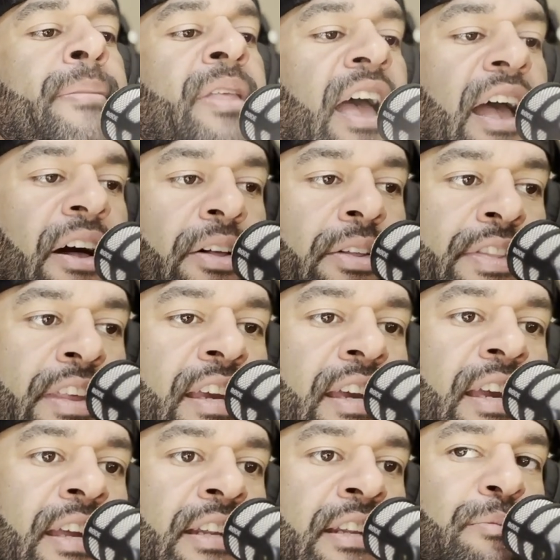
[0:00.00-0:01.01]
Healthy
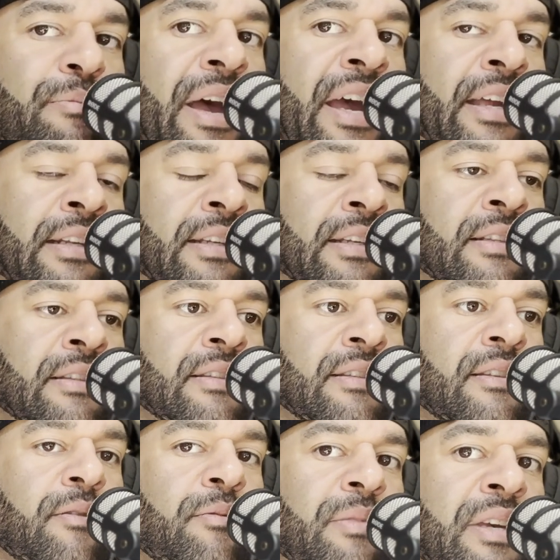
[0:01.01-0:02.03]

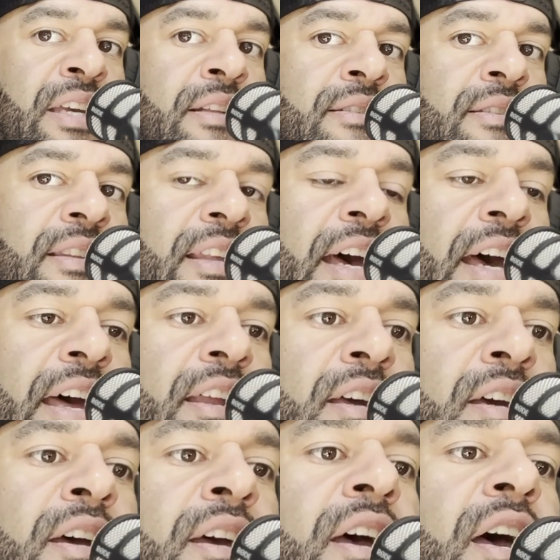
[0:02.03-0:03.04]
independence means that
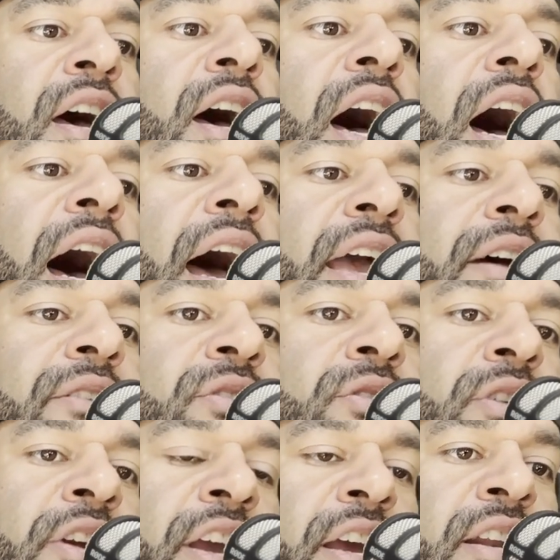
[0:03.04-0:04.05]
I have
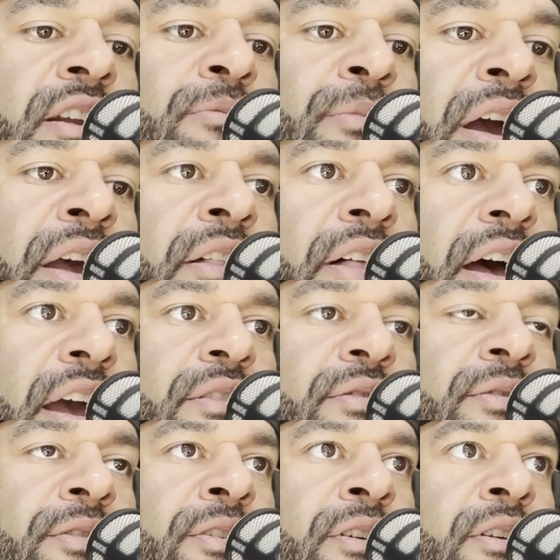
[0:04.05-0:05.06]
created my
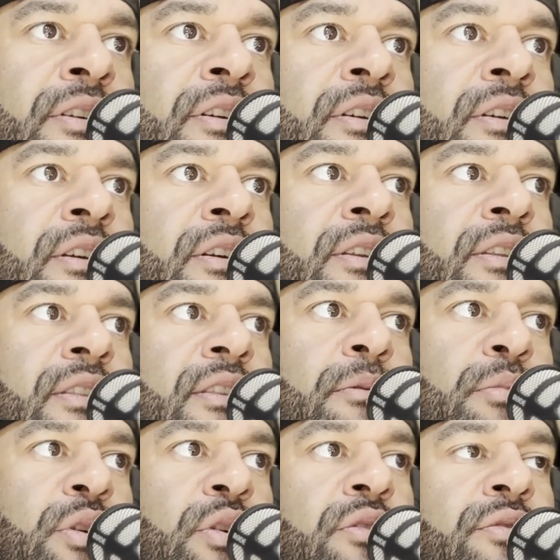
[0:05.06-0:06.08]
life, the
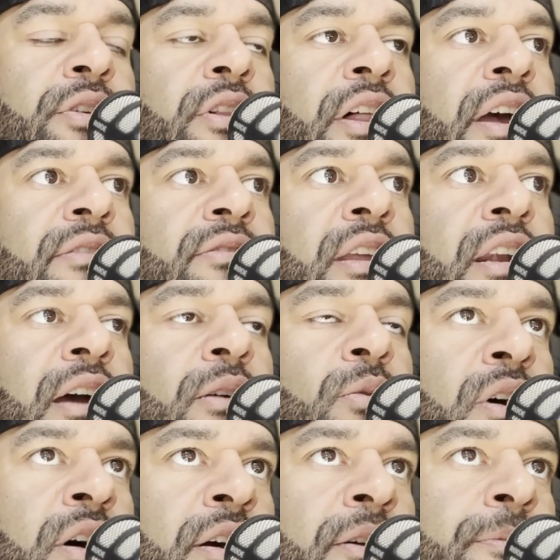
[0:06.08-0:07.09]
beautiful life that I
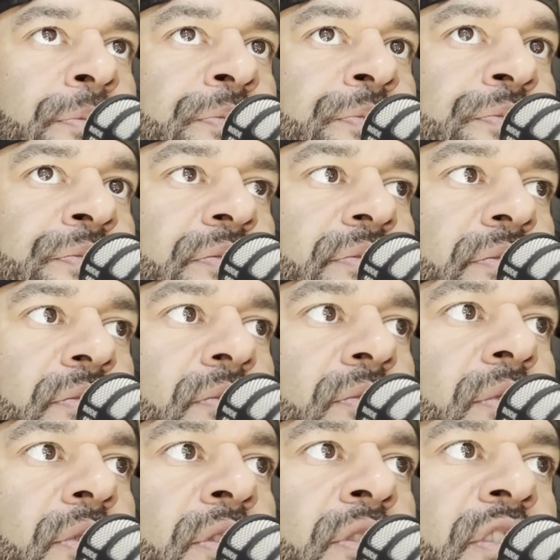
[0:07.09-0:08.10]
want
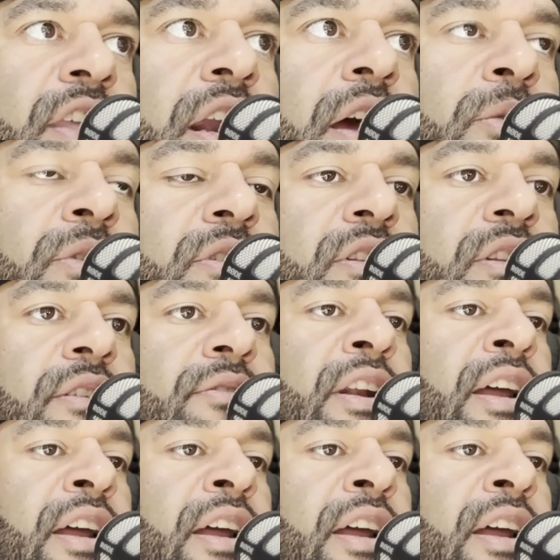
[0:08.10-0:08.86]
to live.